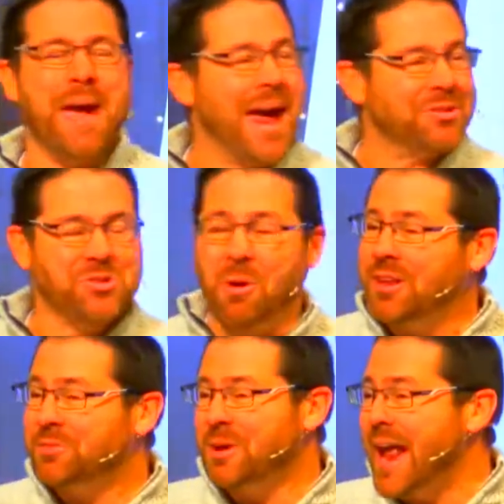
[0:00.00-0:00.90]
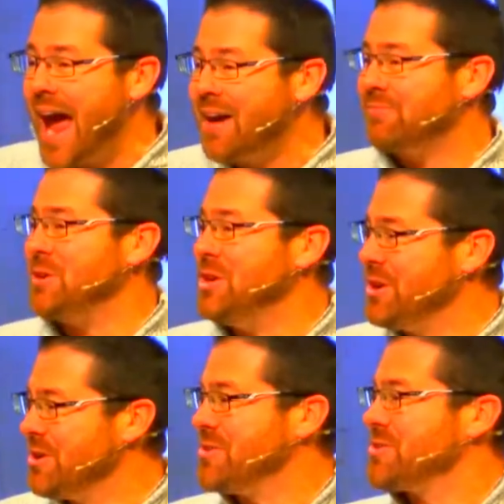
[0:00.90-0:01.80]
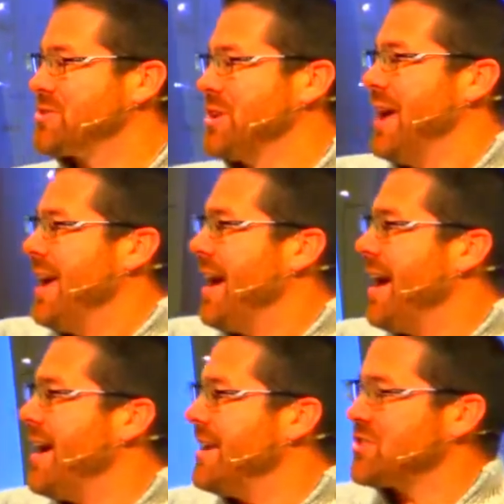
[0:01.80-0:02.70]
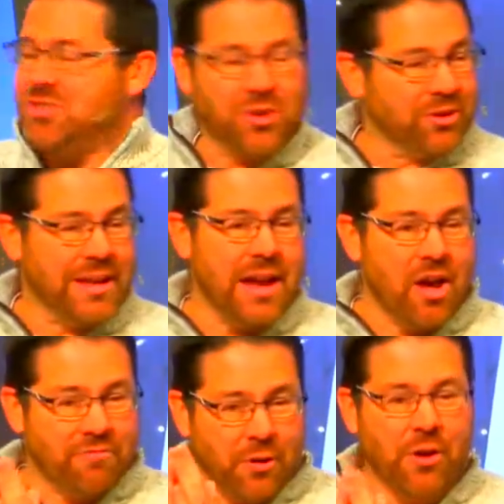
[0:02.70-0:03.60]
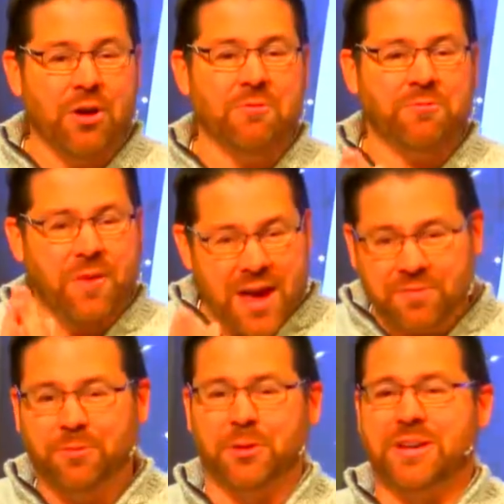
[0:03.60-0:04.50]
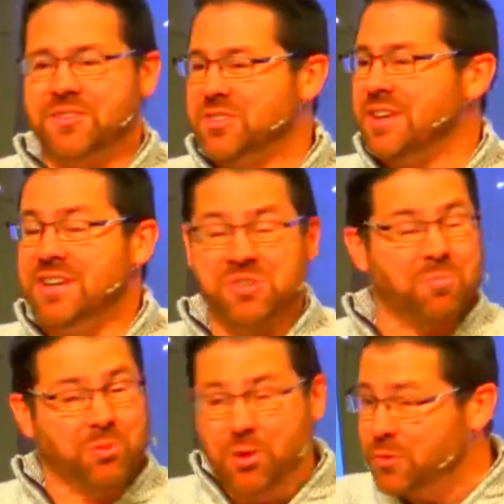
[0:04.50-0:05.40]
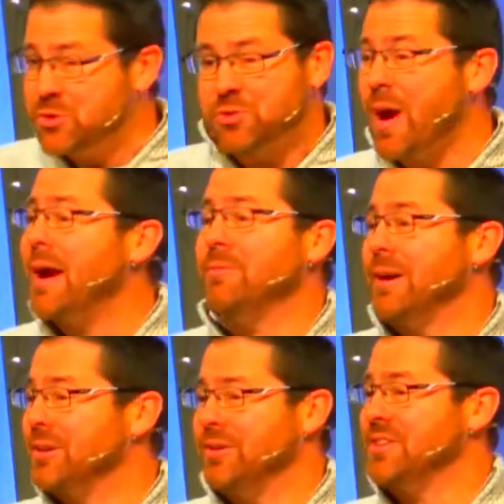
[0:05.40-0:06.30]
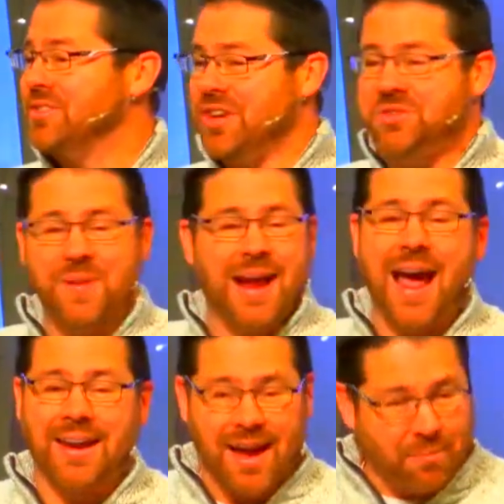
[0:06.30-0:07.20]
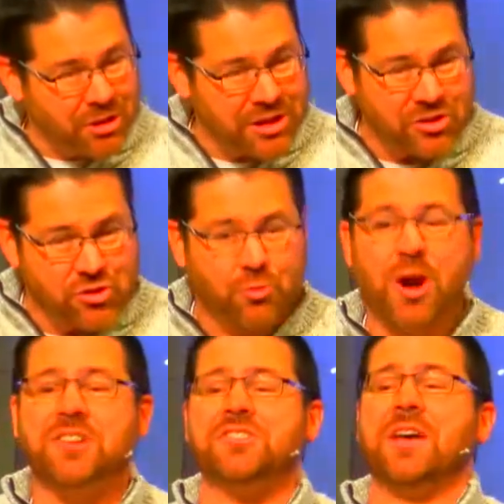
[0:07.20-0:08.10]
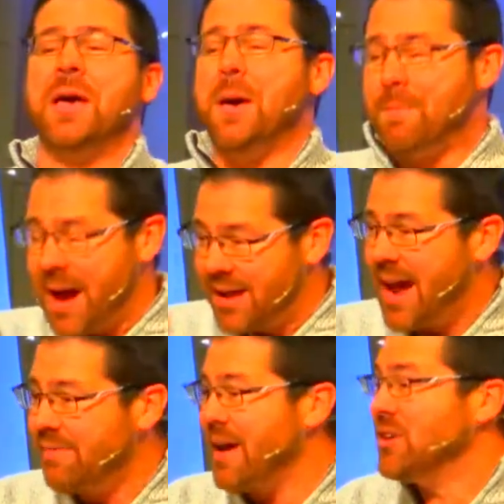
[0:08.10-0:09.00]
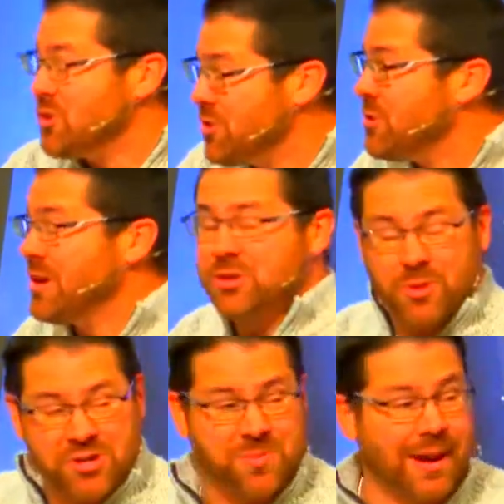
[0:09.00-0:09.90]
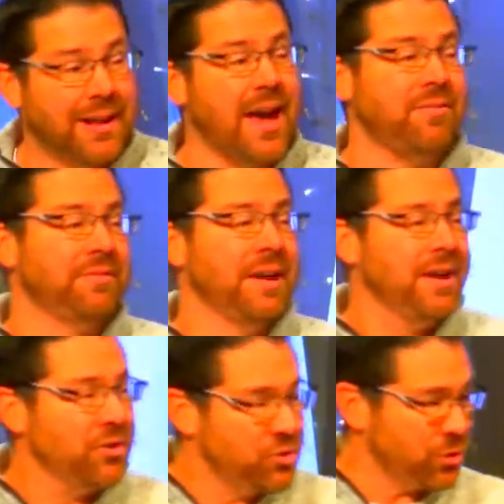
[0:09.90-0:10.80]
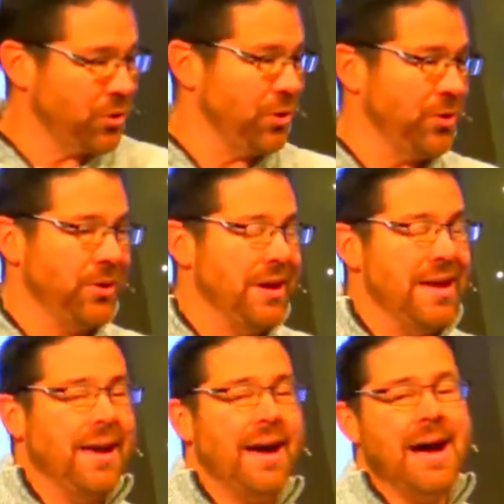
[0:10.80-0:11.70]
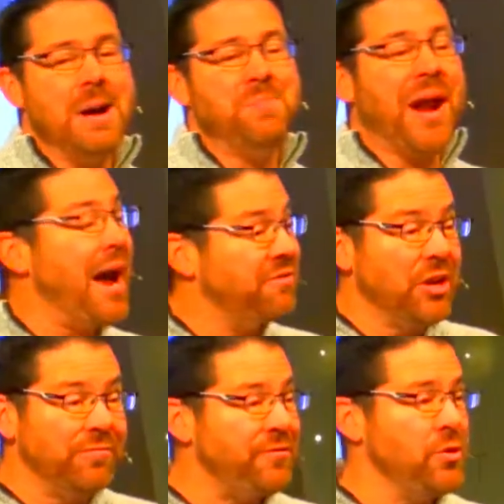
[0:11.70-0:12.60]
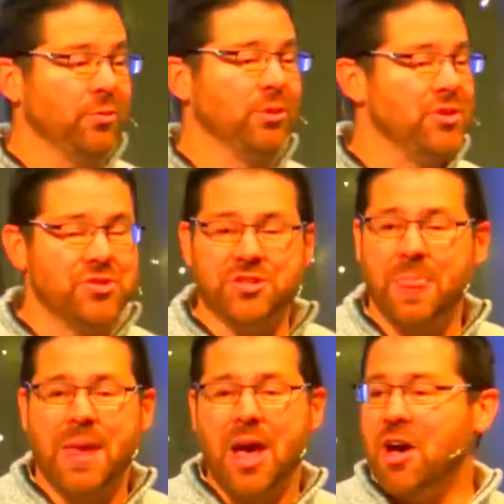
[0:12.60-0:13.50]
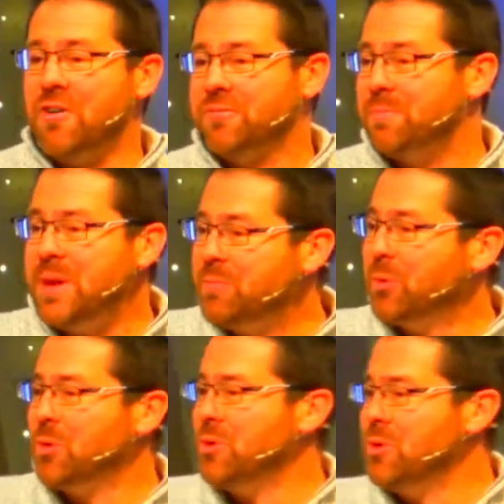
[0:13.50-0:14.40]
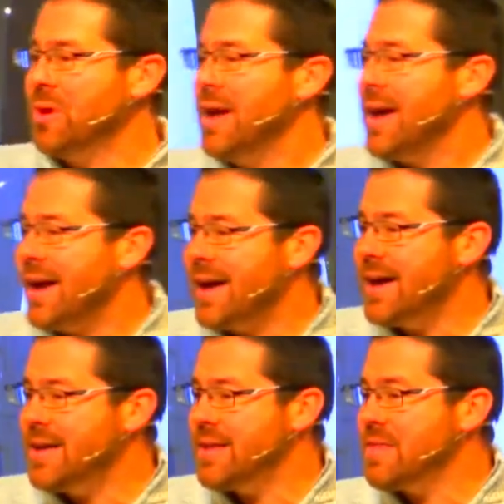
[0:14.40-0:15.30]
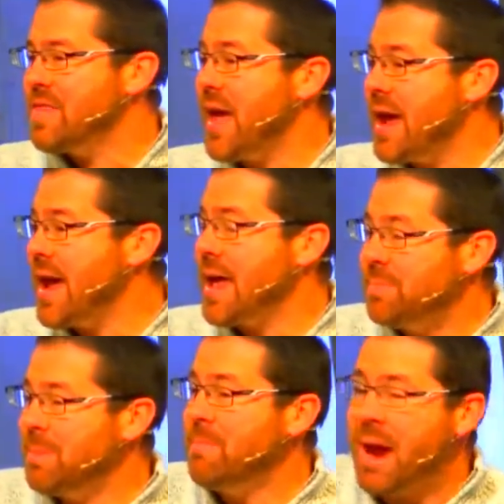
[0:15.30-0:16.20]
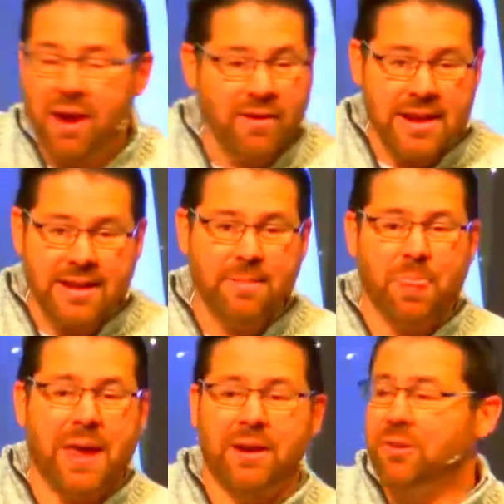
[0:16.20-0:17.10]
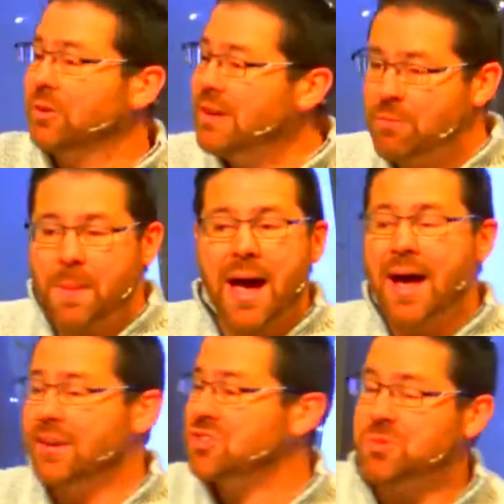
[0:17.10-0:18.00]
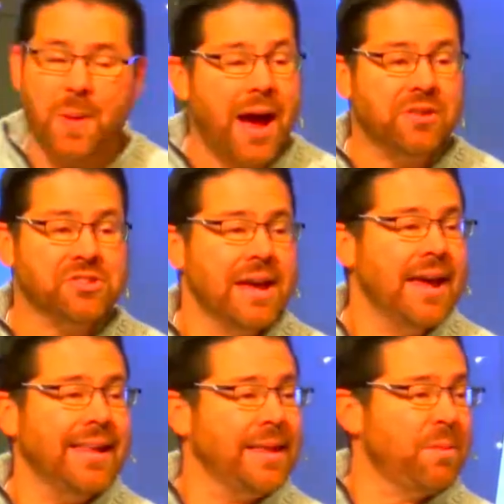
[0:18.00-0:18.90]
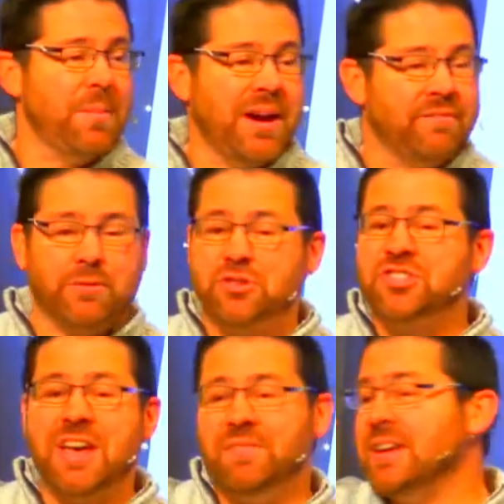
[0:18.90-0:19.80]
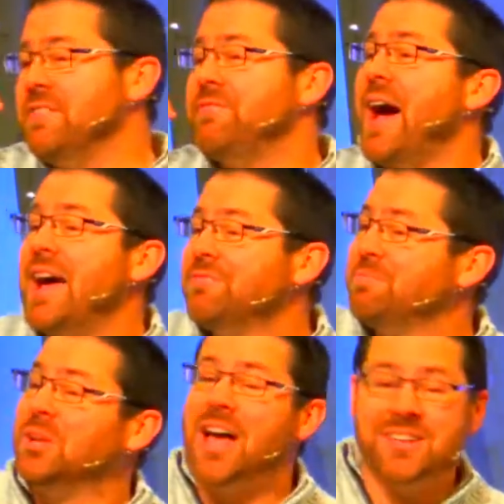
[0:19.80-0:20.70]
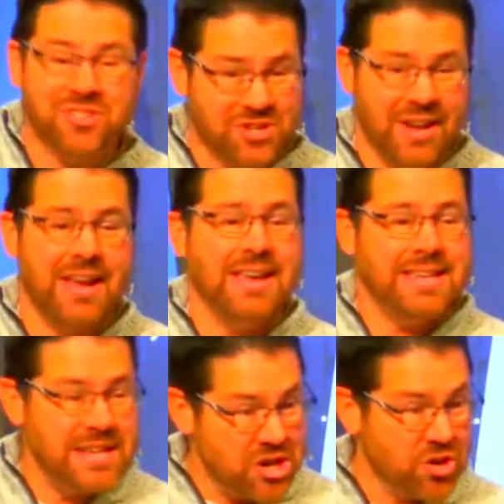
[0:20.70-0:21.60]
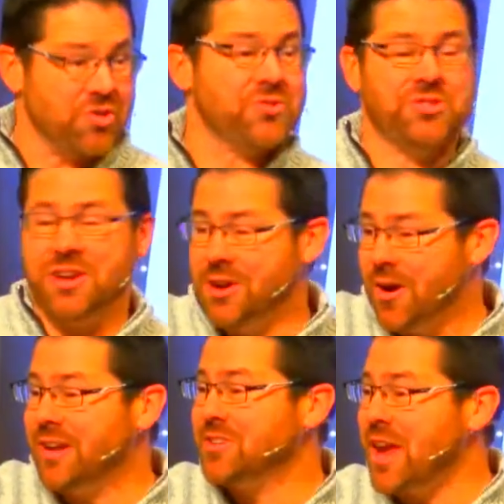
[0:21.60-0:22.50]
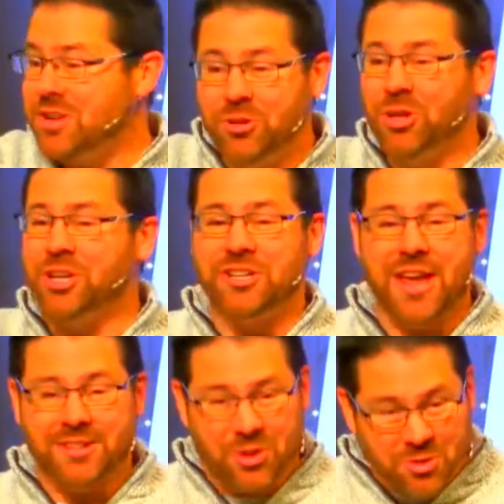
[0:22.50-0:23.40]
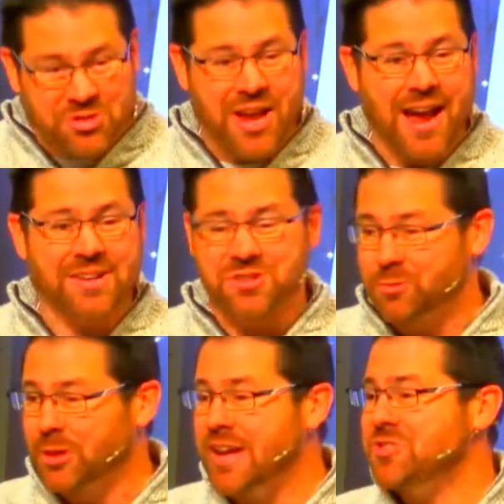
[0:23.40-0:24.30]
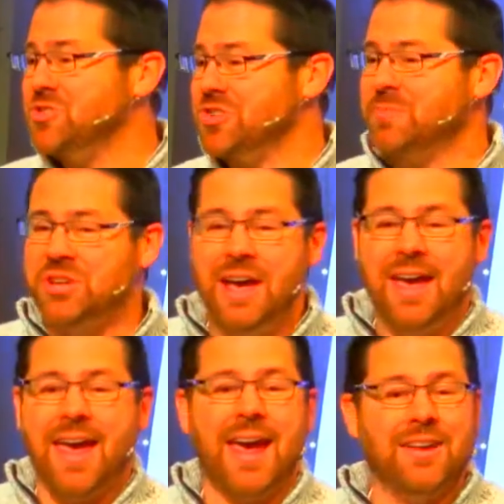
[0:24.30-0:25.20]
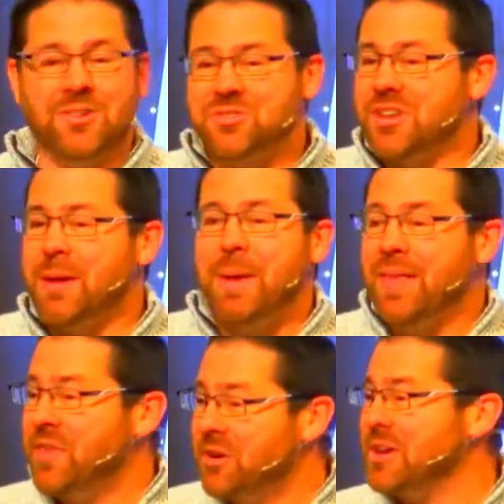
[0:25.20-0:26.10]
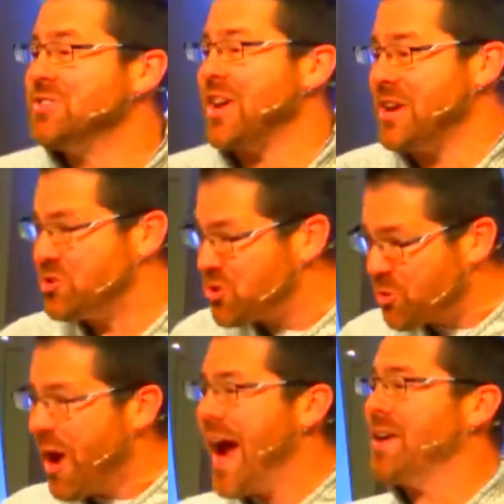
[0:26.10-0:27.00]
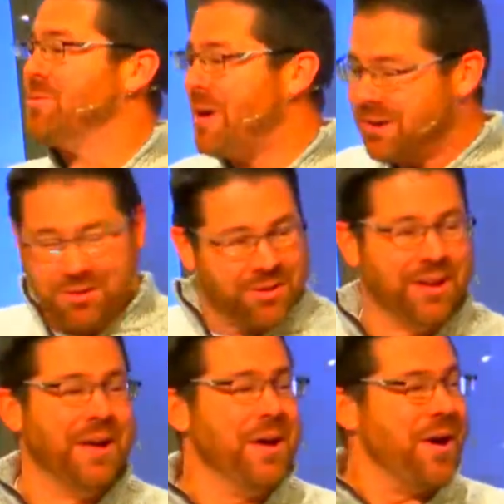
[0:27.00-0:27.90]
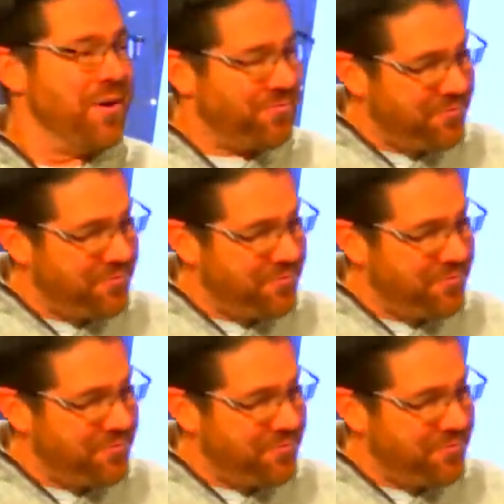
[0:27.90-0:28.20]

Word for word: man, 23 and a half years uh, certainly, of her faithfulness is a proven track record that says, man, I, I would entrust my life, I do entrust my life to her. Uh, but I've done funerals of people who uh, they had been married and they're leaving behind a spouse, and they've been married for 75 plus years. You know, and, and you look at, at those kinds of relationships and you're saying, man, there is a track record of